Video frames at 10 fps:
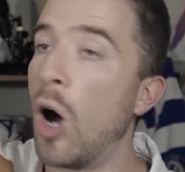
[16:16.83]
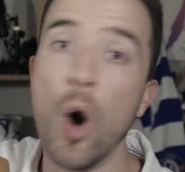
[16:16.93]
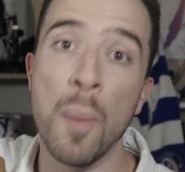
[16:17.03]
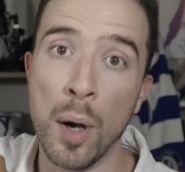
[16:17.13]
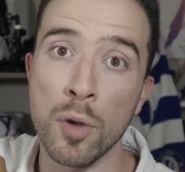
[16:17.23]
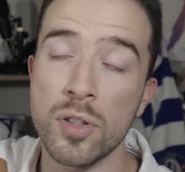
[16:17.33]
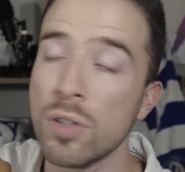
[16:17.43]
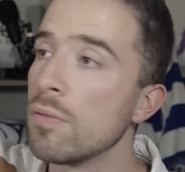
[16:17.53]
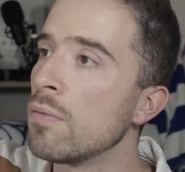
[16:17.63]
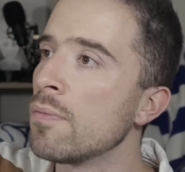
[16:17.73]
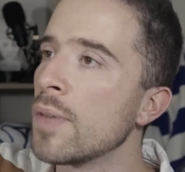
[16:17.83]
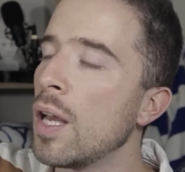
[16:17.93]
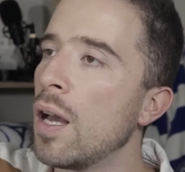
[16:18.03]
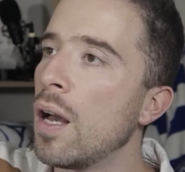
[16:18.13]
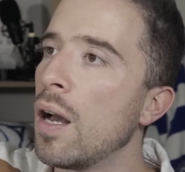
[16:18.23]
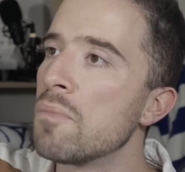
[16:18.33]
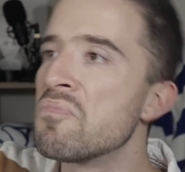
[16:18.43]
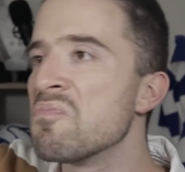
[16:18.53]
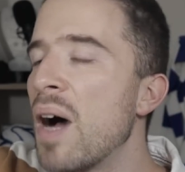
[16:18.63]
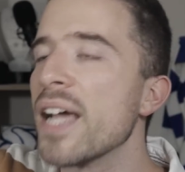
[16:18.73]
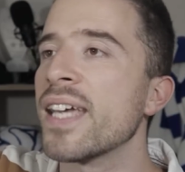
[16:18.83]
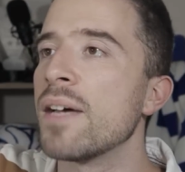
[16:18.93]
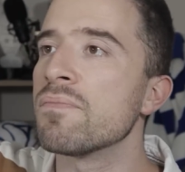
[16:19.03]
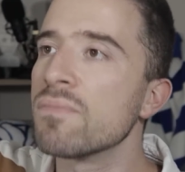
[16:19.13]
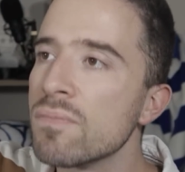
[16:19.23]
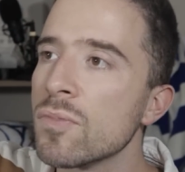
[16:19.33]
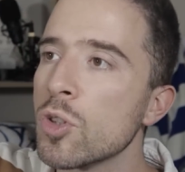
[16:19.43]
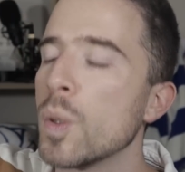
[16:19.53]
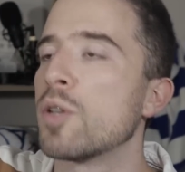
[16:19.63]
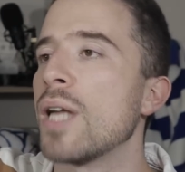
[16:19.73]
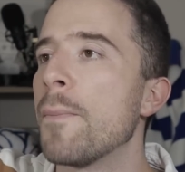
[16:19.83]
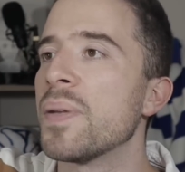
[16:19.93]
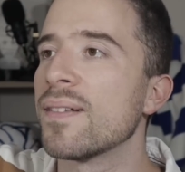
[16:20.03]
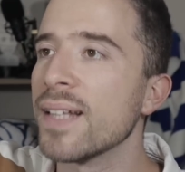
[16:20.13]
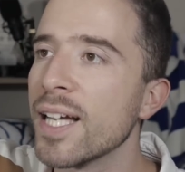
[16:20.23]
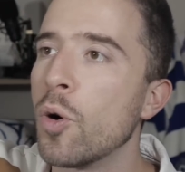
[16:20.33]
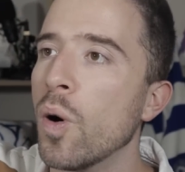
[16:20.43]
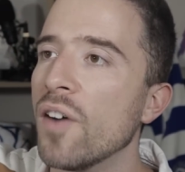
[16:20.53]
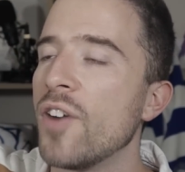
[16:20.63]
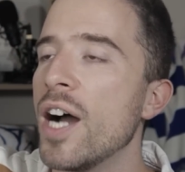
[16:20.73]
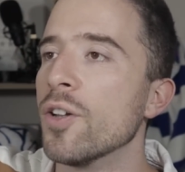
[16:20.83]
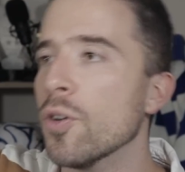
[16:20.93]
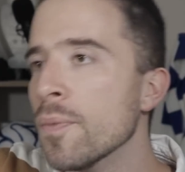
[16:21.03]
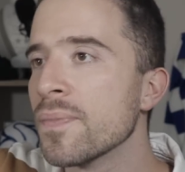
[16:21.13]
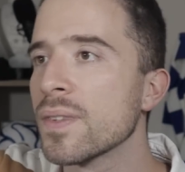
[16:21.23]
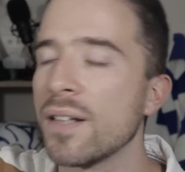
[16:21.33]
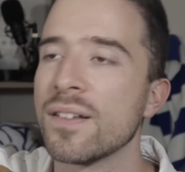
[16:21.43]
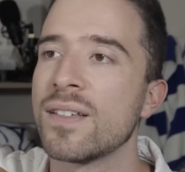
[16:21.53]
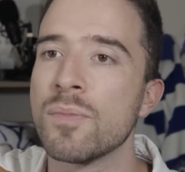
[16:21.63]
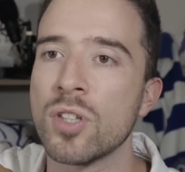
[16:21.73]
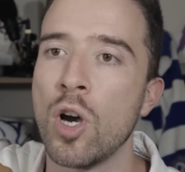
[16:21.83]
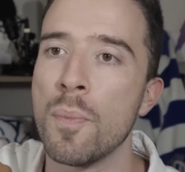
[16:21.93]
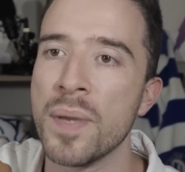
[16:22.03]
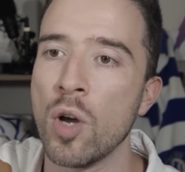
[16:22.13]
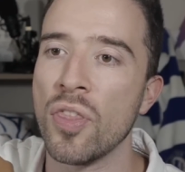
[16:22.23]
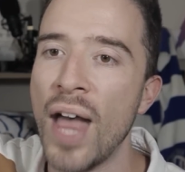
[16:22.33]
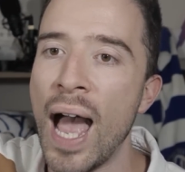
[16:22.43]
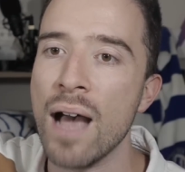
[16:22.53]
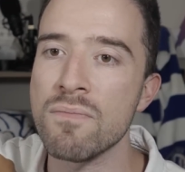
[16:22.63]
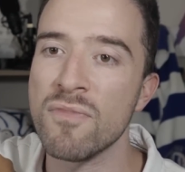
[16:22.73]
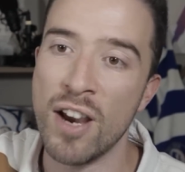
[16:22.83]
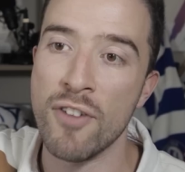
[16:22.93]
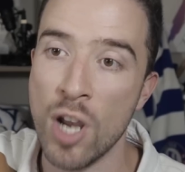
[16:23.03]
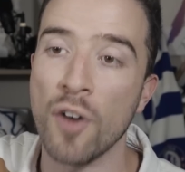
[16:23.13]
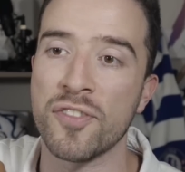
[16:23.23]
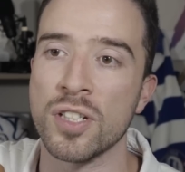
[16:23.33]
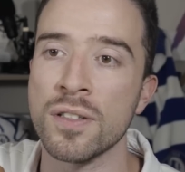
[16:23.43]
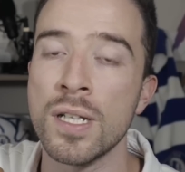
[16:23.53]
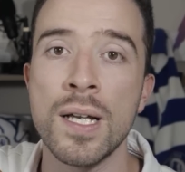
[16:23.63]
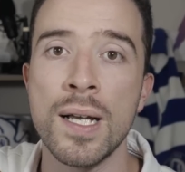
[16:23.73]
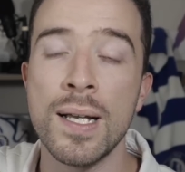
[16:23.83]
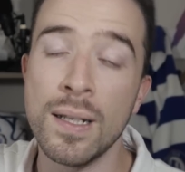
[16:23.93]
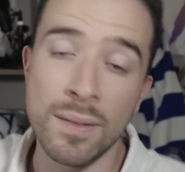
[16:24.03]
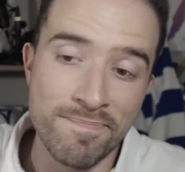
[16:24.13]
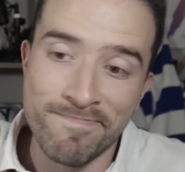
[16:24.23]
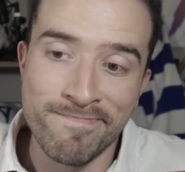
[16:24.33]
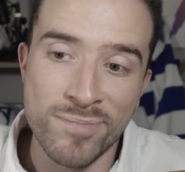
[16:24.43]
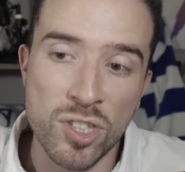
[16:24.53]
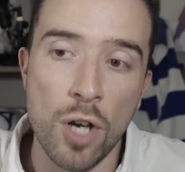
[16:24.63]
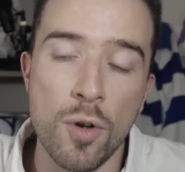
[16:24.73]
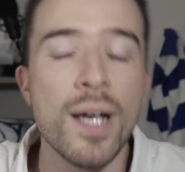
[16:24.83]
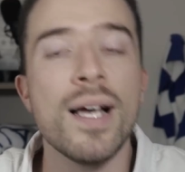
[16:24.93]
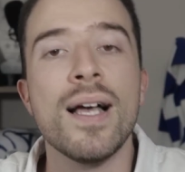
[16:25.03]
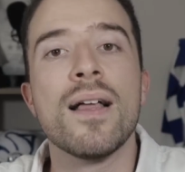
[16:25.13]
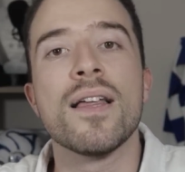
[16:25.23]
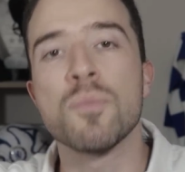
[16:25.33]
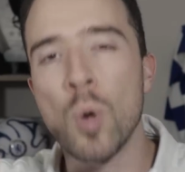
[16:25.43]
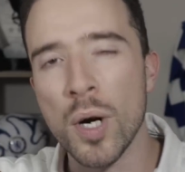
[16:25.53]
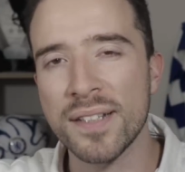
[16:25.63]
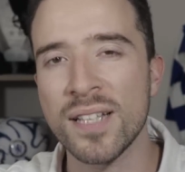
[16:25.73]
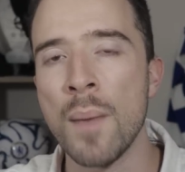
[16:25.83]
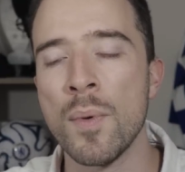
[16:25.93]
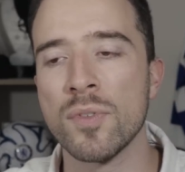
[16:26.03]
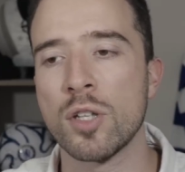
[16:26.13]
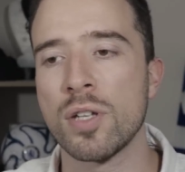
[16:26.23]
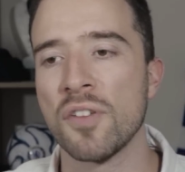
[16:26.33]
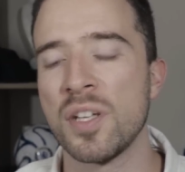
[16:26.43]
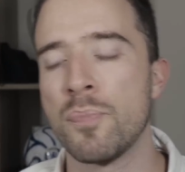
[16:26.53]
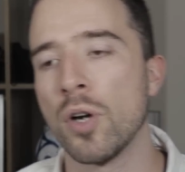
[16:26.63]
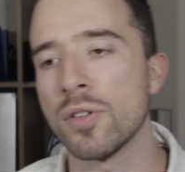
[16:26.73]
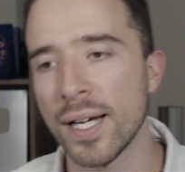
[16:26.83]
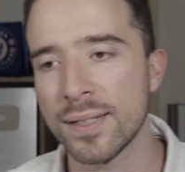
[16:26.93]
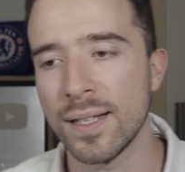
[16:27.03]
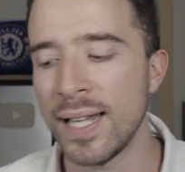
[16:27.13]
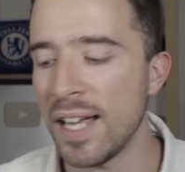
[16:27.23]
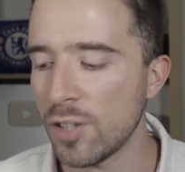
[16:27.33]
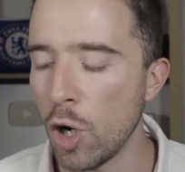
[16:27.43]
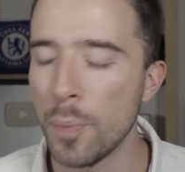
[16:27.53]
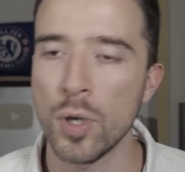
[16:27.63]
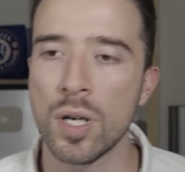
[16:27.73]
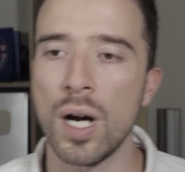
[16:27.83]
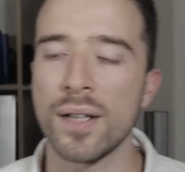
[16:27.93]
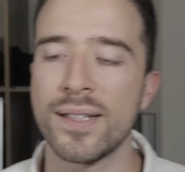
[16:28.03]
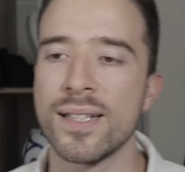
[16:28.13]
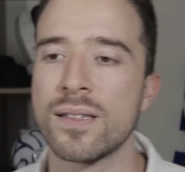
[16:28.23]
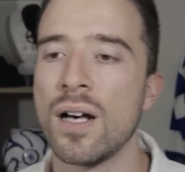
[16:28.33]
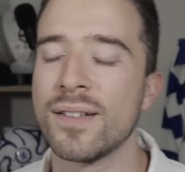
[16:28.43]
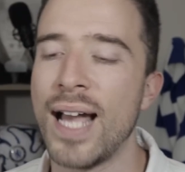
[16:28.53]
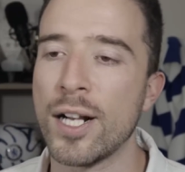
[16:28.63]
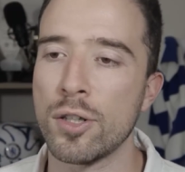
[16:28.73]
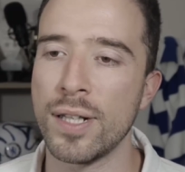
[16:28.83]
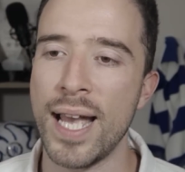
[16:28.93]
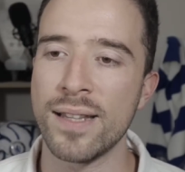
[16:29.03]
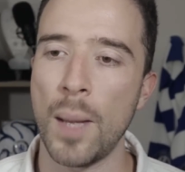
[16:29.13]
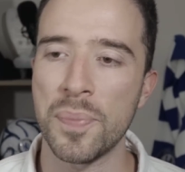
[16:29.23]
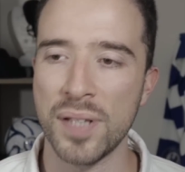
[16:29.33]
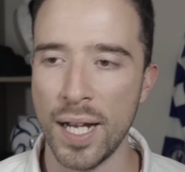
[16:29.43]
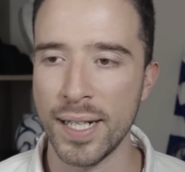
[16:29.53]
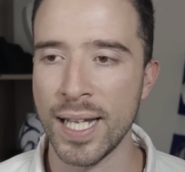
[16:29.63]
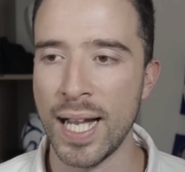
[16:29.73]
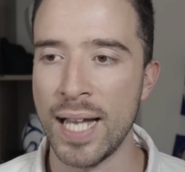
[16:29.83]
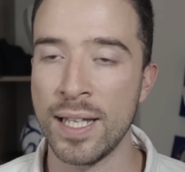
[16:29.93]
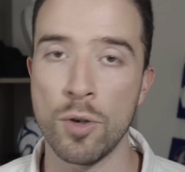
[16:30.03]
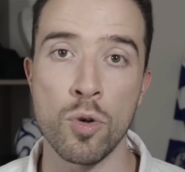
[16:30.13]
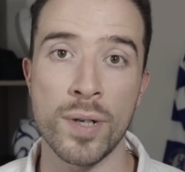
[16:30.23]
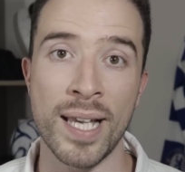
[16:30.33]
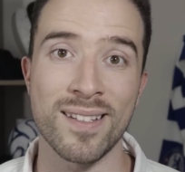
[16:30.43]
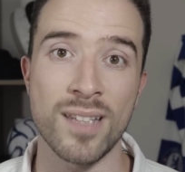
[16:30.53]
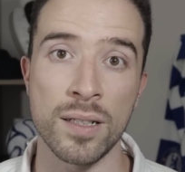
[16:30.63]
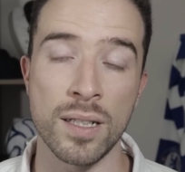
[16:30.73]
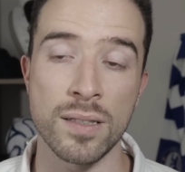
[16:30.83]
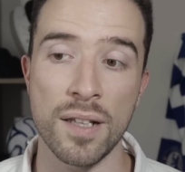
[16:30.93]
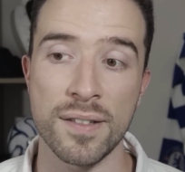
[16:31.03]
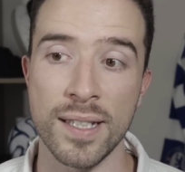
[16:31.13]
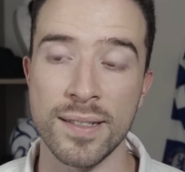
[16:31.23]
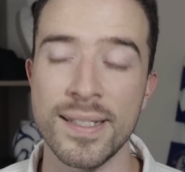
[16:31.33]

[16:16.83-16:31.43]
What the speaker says: Almost. Might get to a Champions League quarter-final. Doesn't seem to go beyond that very often. So there's more excitement with the Chelsea project. Let's hope Ugarte does actually end up signing and it all gets done and dusted.